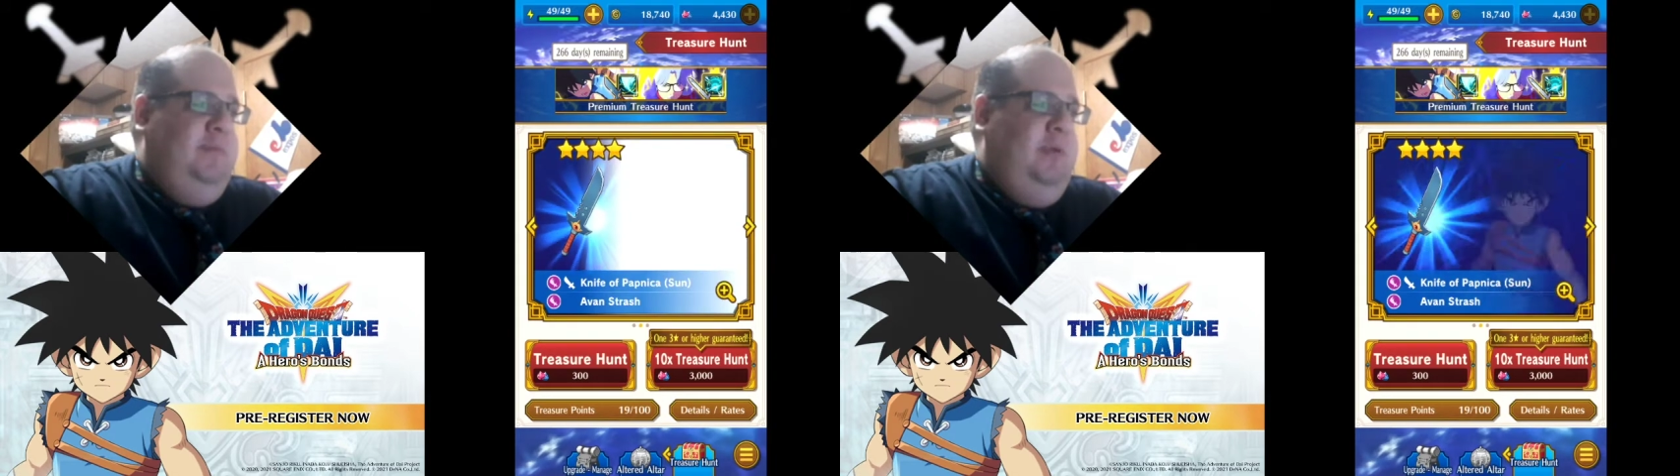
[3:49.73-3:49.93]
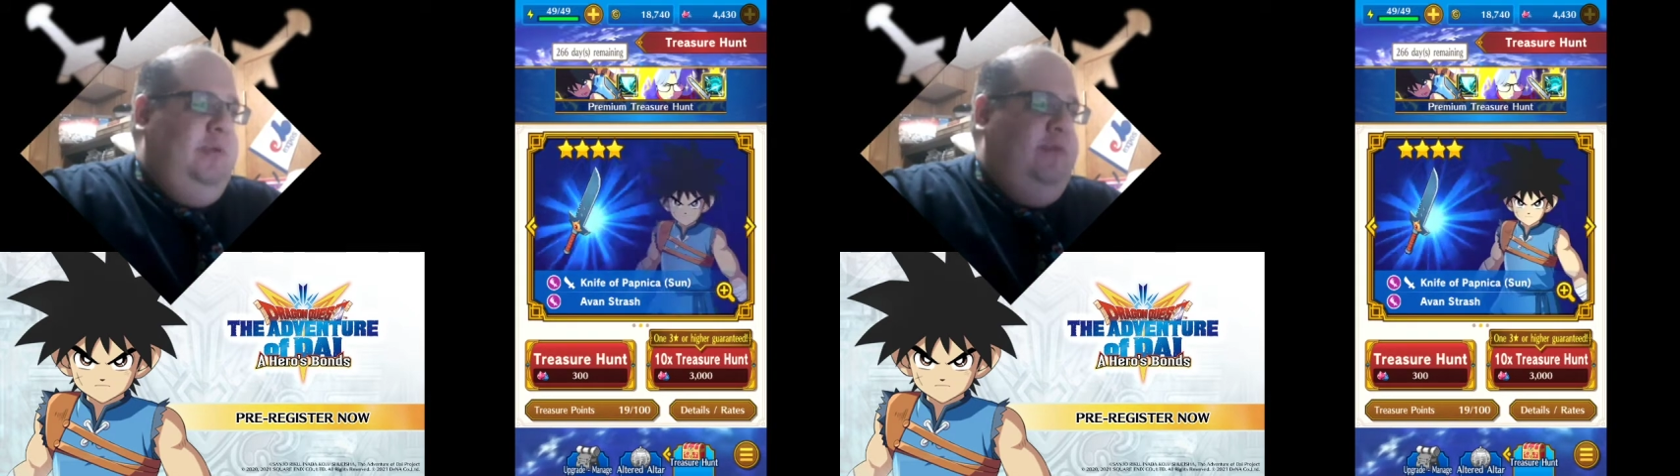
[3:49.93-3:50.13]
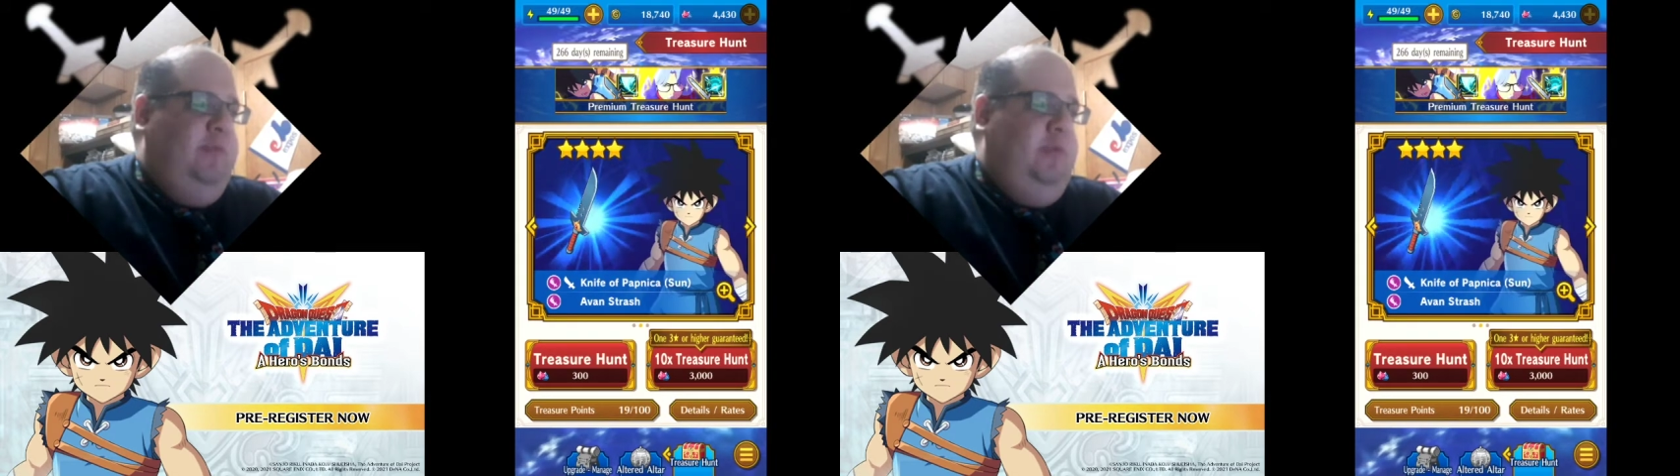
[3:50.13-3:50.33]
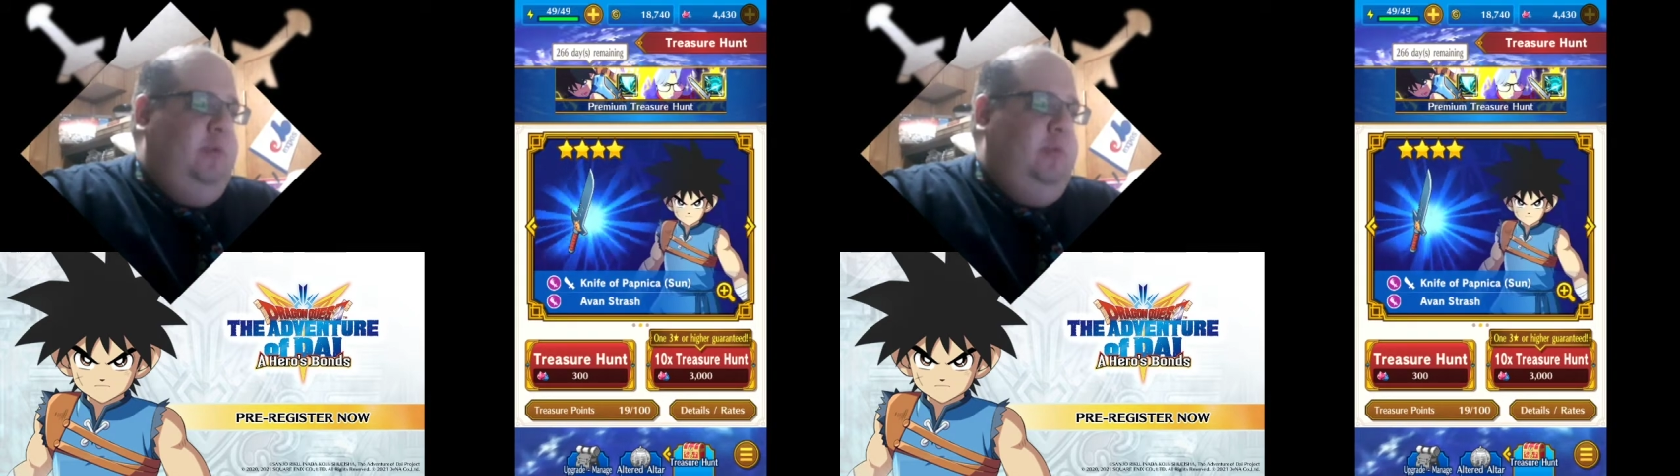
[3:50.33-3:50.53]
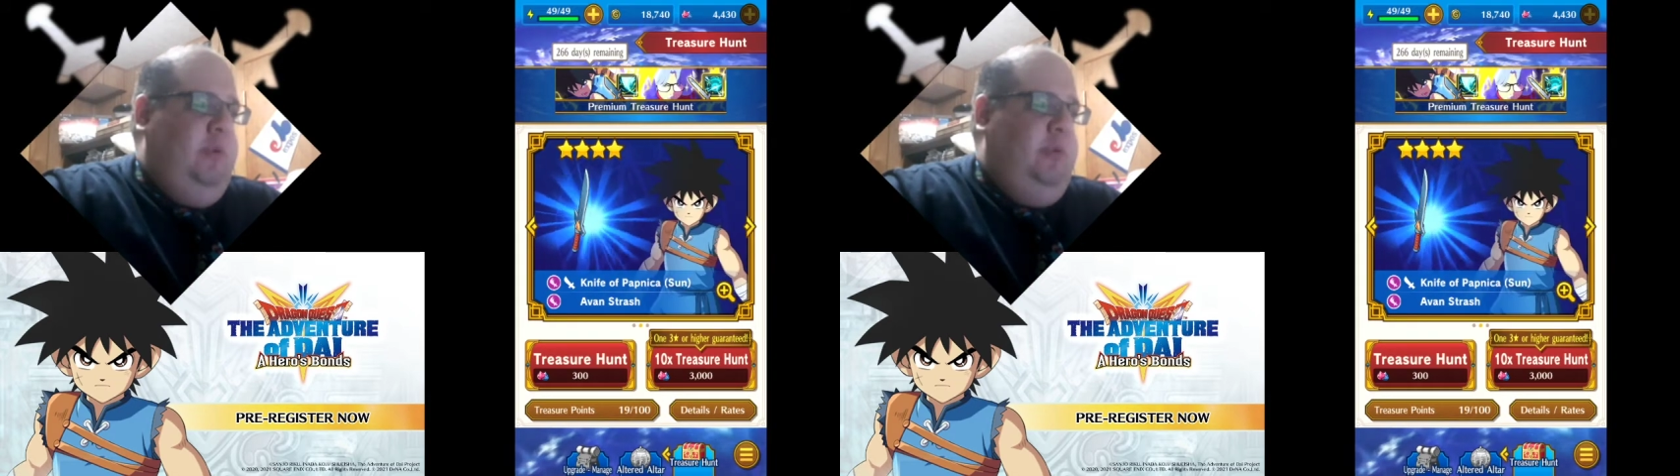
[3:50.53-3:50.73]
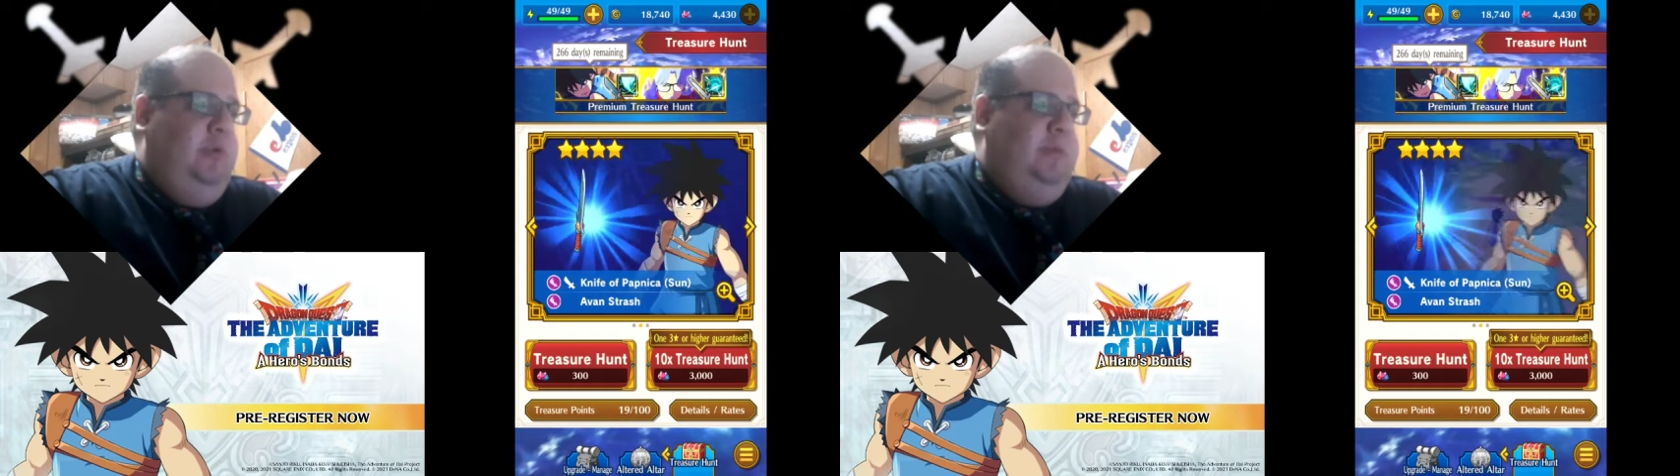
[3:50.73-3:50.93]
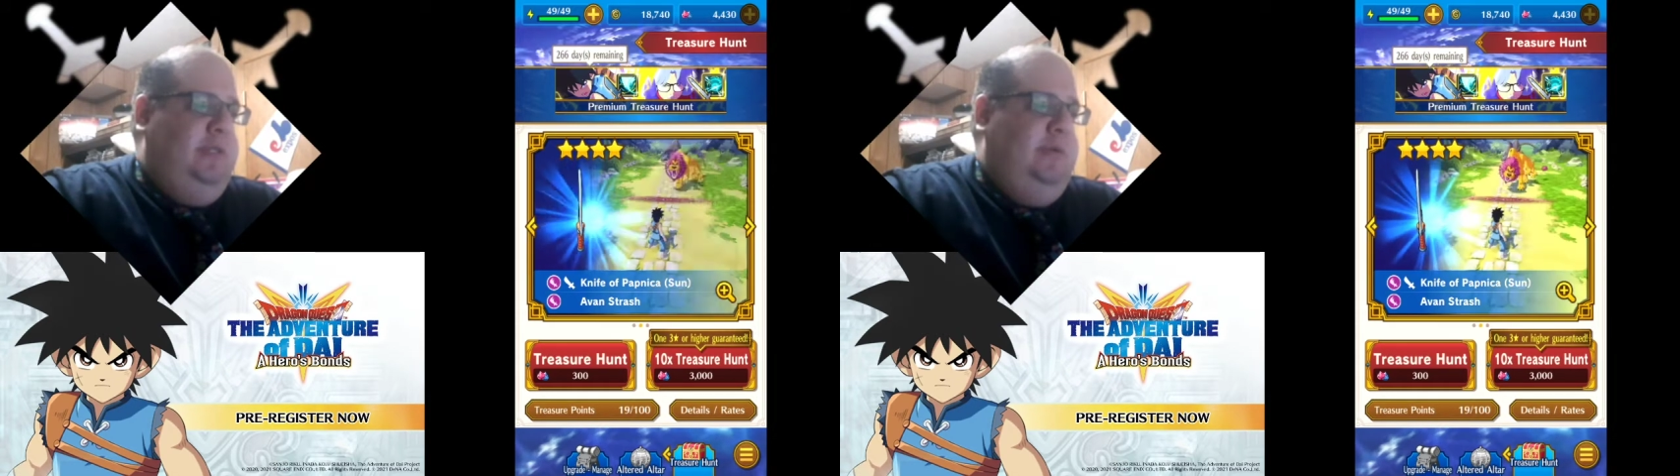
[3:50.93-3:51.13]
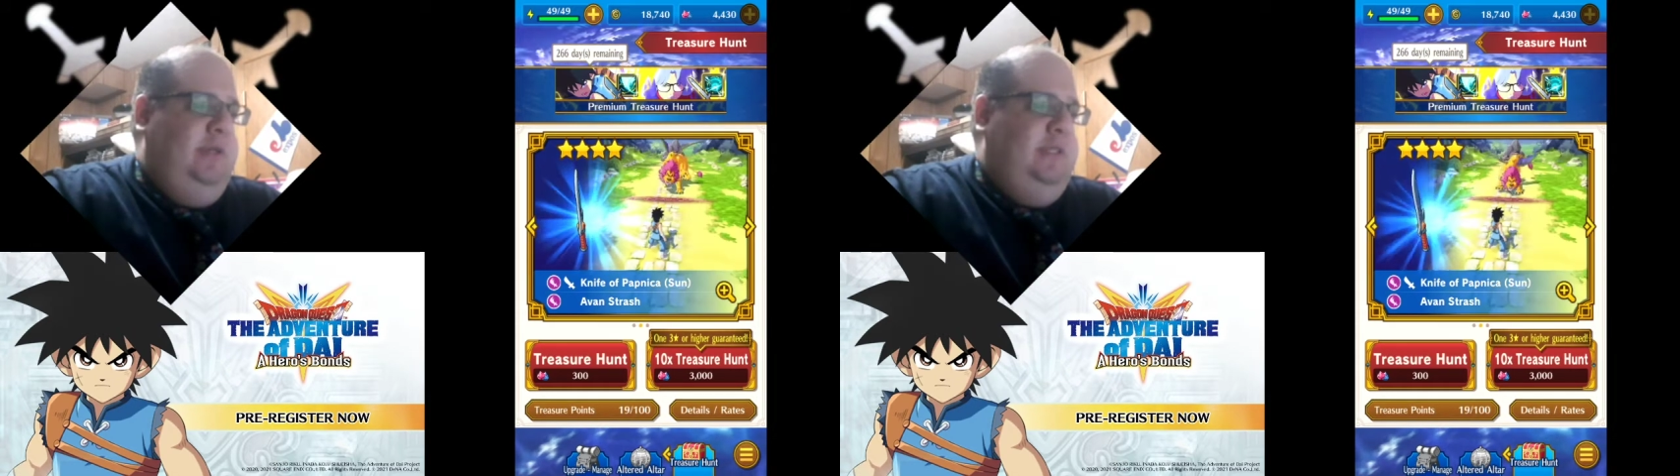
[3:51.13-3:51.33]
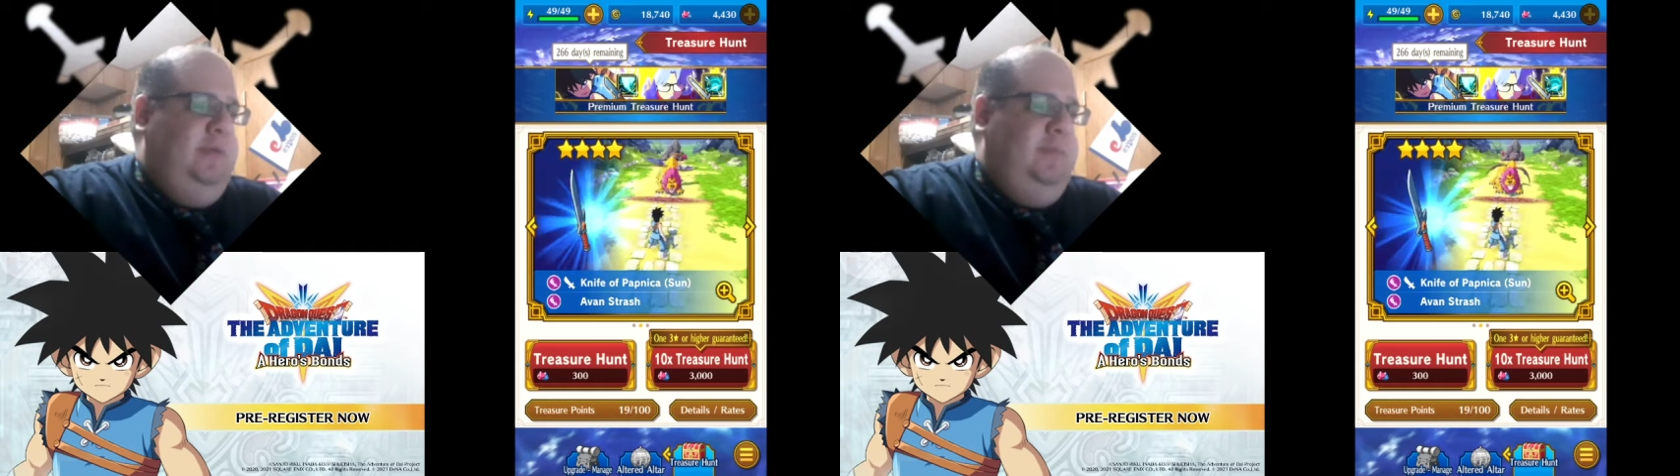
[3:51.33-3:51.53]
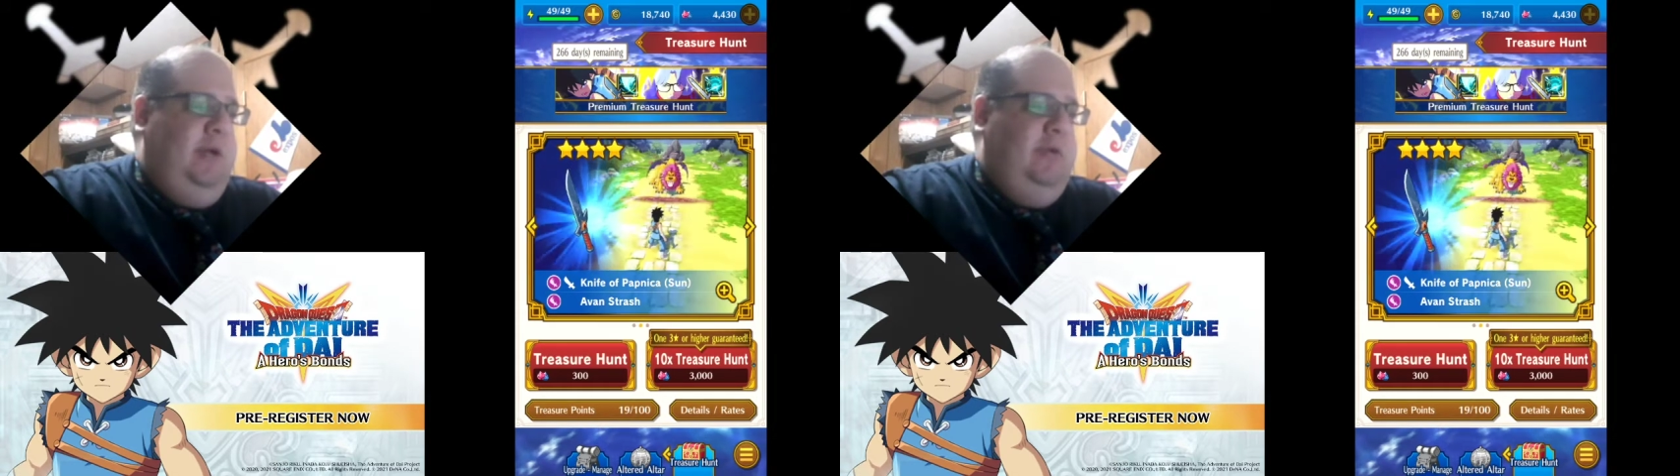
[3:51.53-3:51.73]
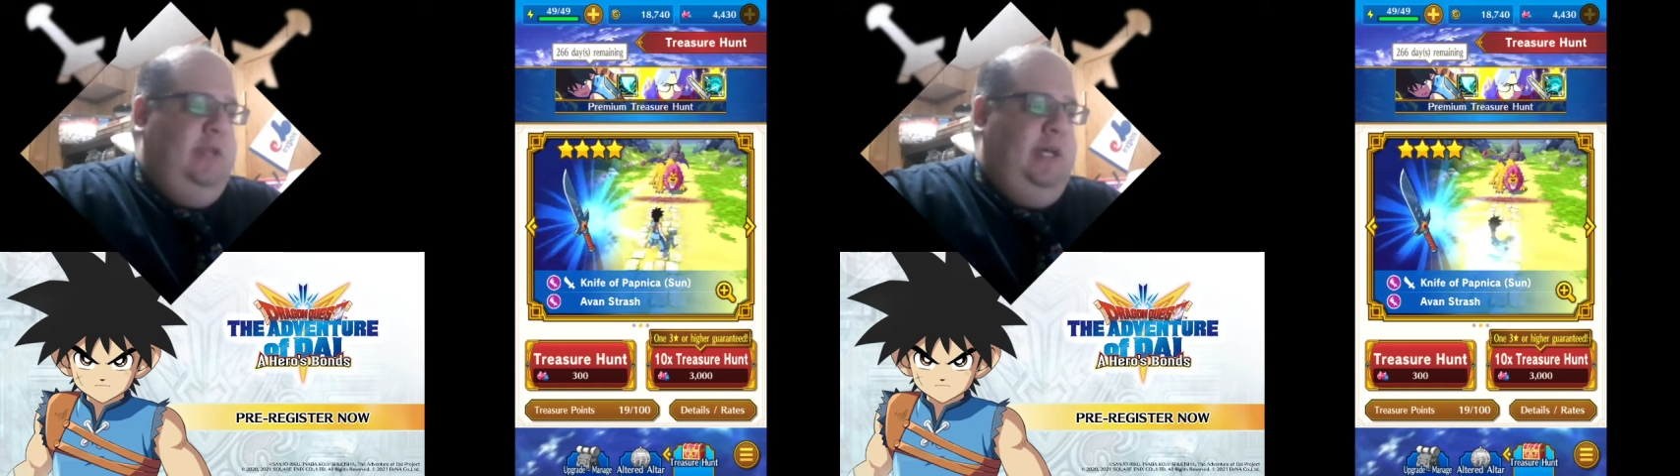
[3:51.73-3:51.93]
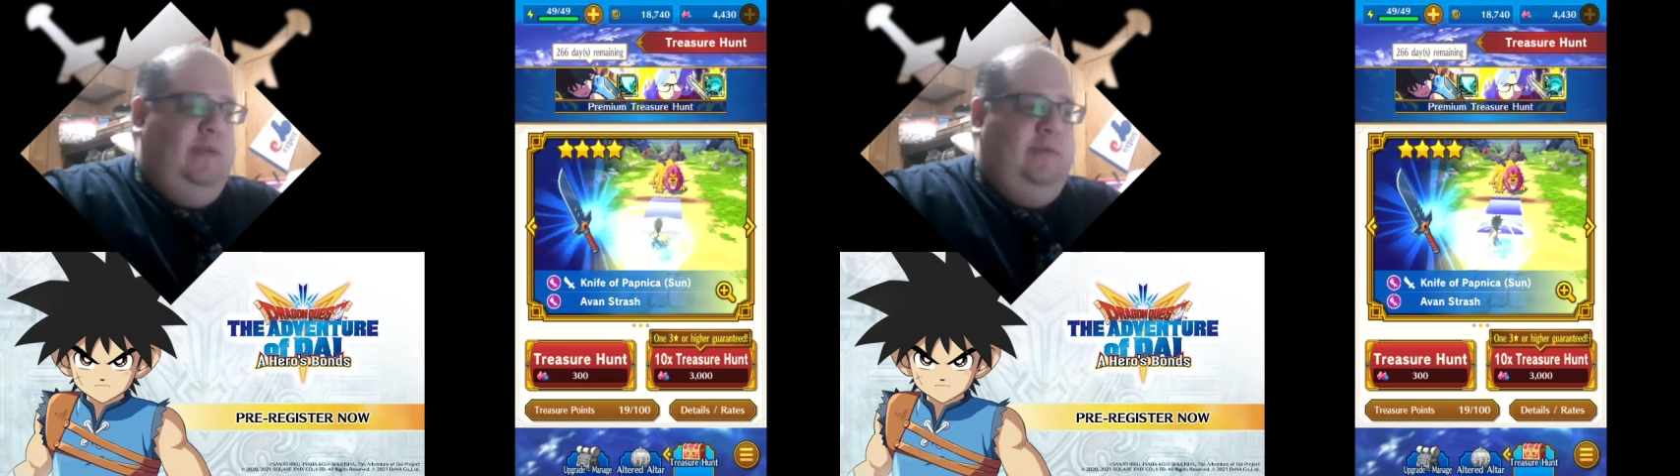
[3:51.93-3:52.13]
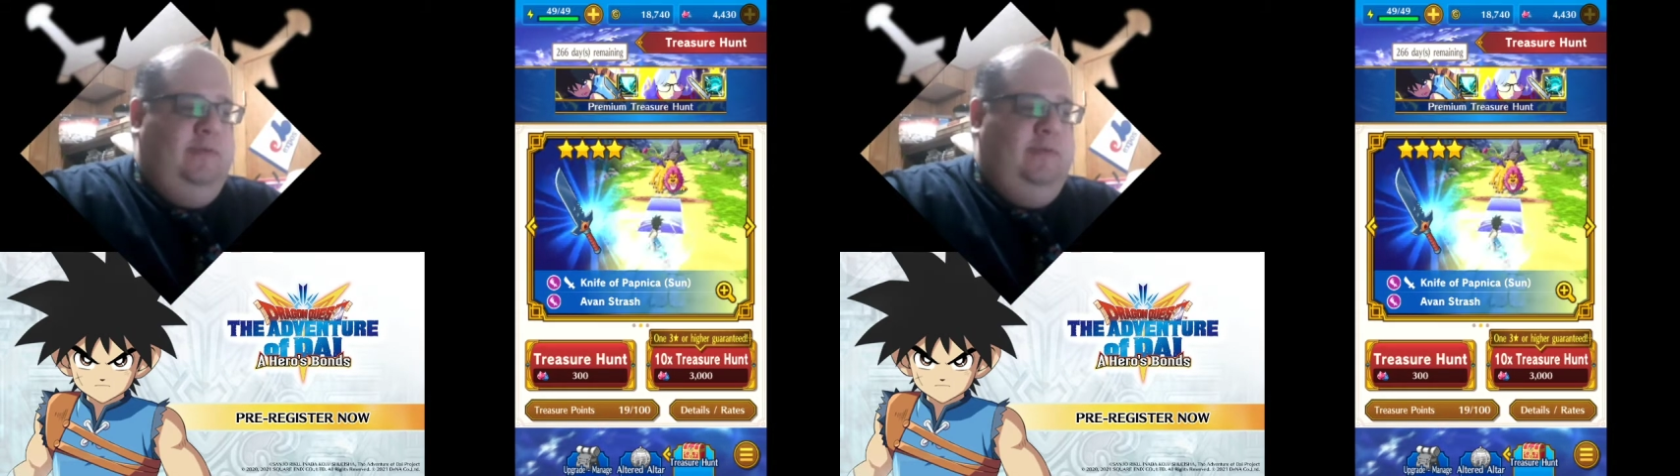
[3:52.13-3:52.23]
Maybe we'll, maybe we'll spend something on something better than that.